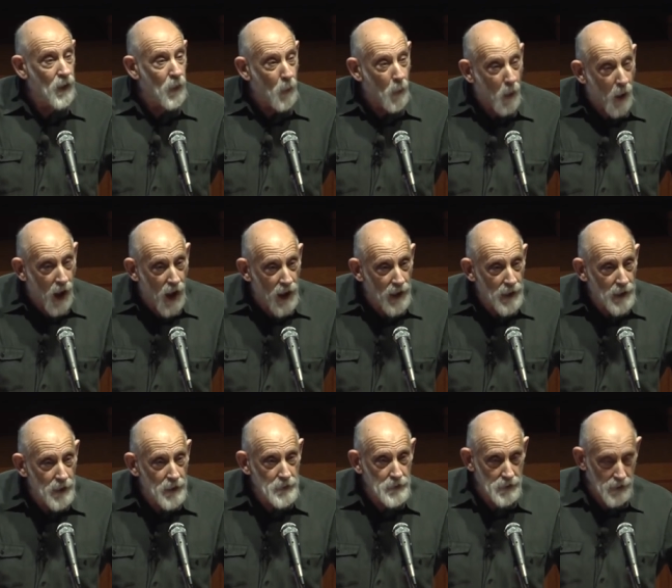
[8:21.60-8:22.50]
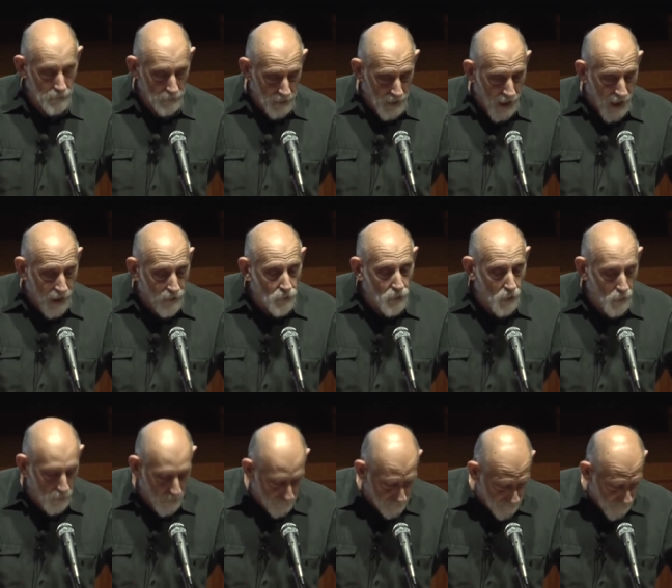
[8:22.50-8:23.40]
Why is there an
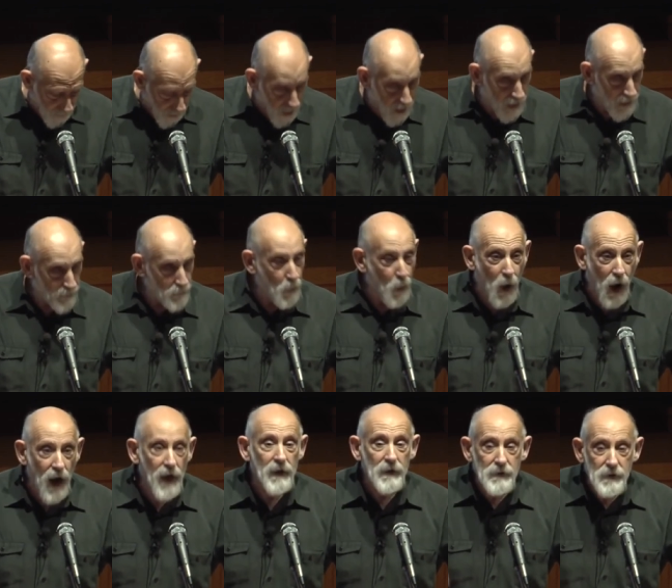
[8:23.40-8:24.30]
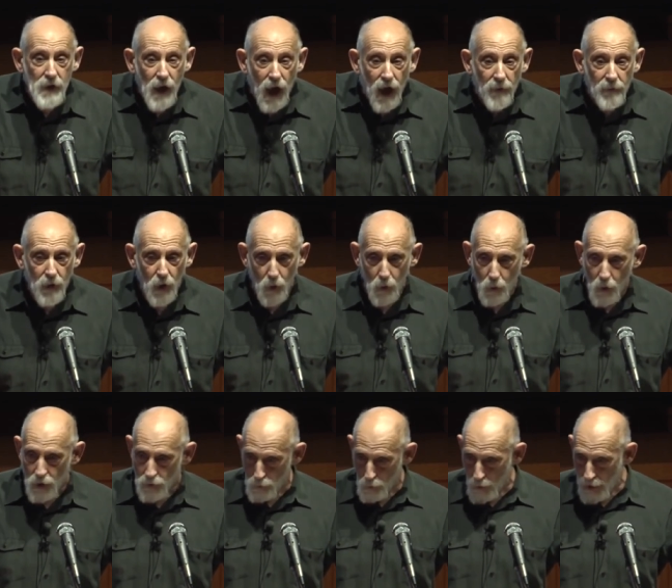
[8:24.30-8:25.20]
arrow of time? Why does time go
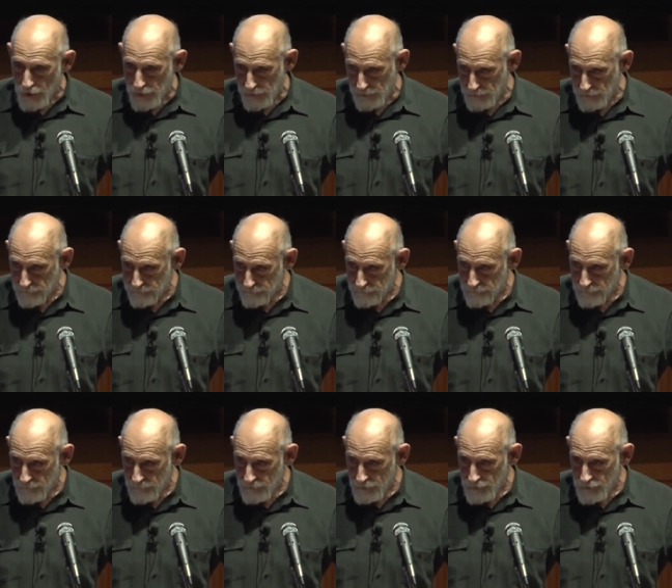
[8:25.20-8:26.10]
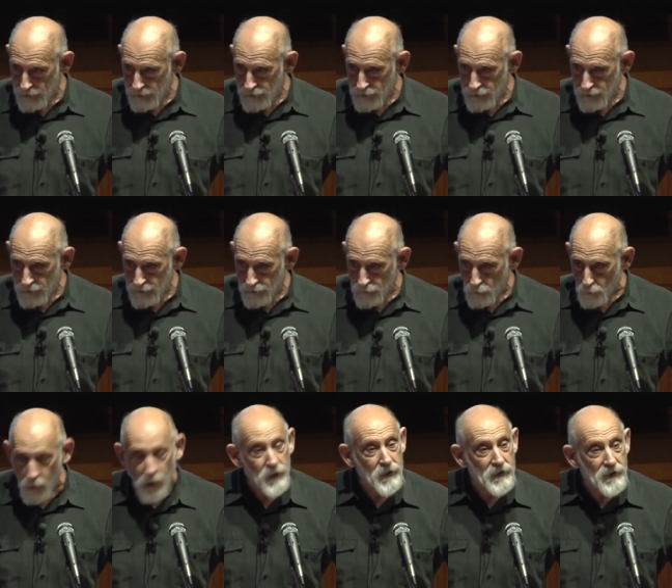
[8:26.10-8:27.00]
one way?
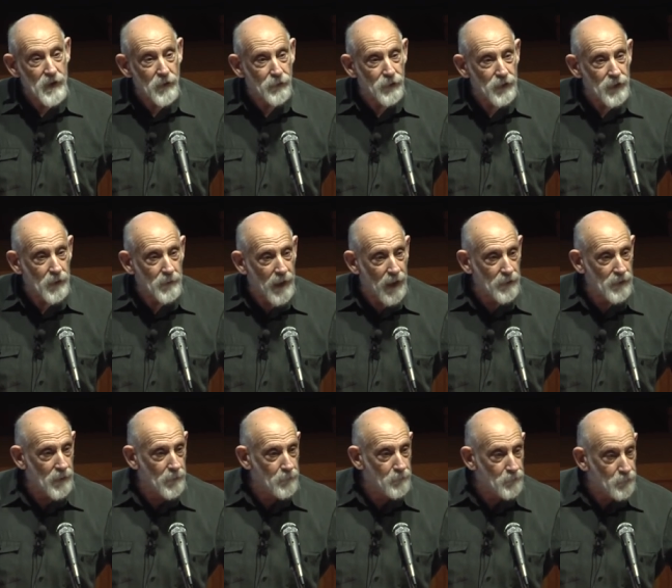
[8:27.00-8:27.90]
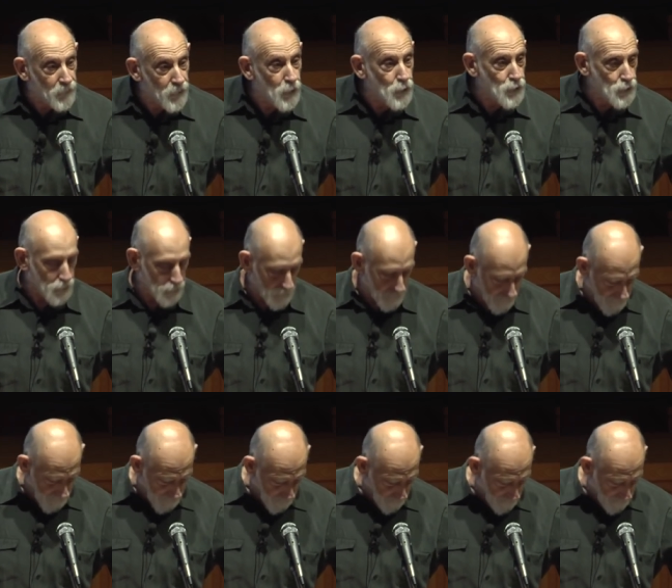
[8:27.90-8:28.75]
What's different about the future than